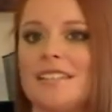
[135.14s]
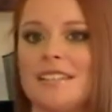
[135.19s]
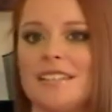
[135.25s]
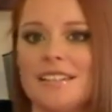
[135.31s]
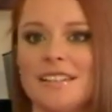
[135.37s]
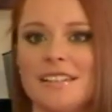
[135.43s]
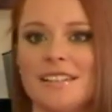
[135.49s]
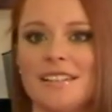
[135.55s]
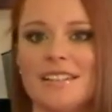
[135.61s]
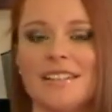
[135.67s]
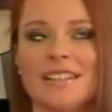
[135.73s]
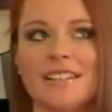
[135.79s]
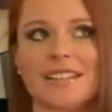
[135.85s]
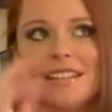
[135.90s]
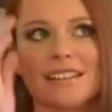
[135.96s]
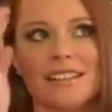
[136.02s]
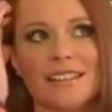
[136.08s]

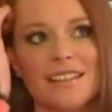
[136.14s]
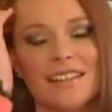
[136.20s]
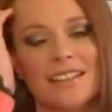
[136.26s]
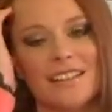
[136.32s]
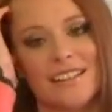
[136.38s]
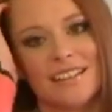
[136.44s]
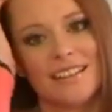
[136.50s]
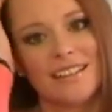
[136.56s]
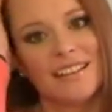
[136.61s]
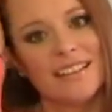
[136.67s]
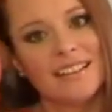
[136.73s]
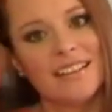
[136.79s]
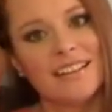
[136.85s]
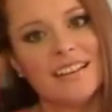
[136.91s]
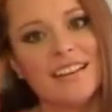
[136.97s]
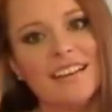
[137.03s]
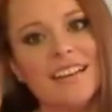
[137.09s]

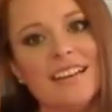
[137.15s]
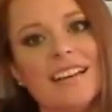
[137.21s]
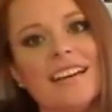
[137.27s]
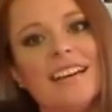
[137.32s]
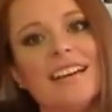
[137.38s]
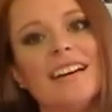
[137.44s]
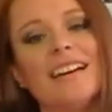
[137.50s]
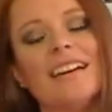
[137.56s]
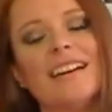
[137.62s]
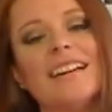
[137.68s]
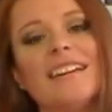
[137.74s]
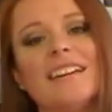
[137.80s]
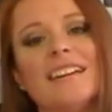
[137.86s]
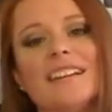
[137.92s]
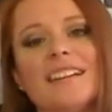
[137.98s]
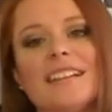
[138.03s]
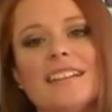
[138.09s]

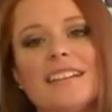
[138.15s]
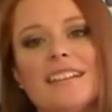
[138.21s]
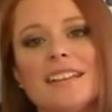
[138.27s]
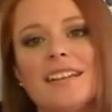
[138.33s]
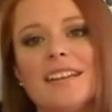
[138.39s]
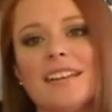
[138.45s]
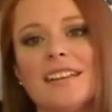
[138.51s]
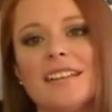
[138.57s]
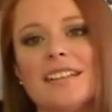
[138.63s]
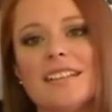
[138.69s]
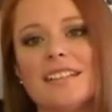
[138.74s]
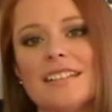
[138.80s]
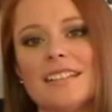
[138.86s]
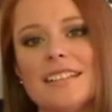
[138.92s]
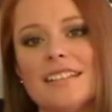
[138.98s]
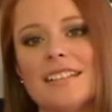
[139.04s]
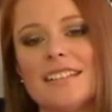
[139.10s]

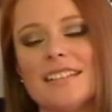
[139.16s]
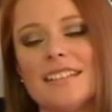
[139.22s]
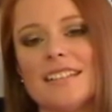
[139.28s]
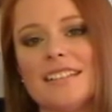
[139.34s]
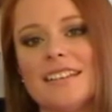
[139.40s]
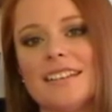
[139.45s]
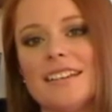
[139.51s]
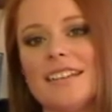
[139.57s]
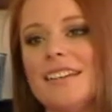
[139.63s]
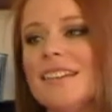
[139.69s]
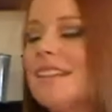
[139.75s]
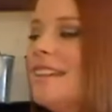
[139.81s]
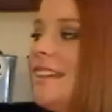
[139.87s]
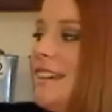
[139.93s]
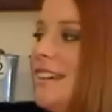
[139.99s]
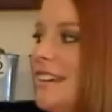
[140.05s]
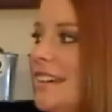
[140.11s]

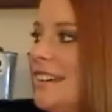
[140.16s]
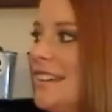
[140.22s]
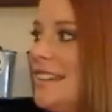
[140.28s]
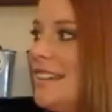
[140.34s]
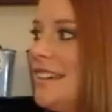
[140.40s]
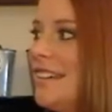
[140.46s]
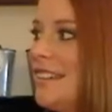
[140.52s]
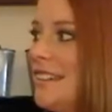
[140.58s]
The person shown says nothing.